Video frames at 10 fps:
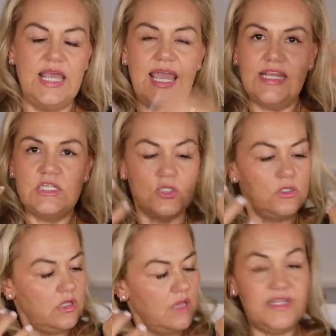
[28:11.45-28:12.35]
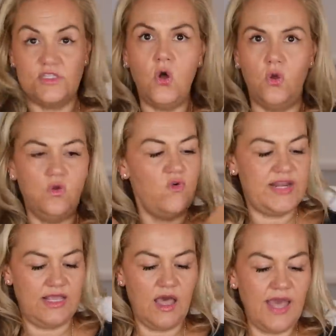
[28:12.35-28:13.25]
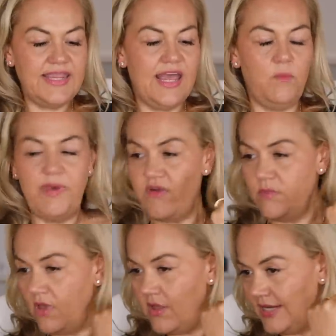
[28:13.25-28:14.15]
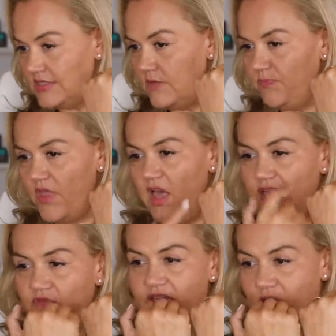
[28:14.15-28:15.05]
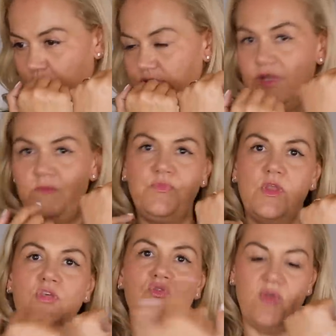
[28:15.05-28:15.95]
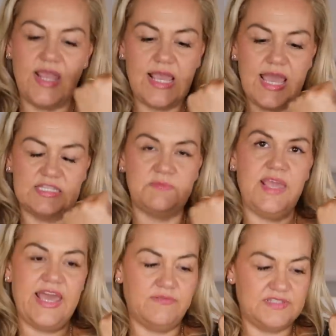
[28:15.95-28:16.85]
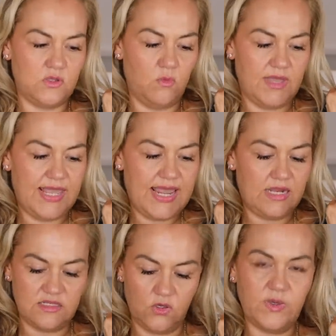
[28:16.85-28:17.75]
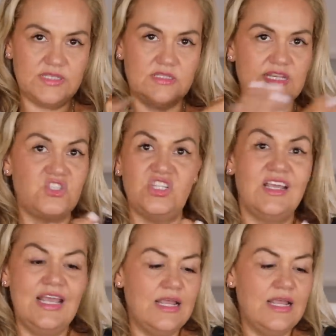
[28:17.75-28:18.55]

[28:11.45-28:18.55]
It is, I mean, it's gone already. I now, bear in mind, I have now put 3 SPFs on my hand in quick succession.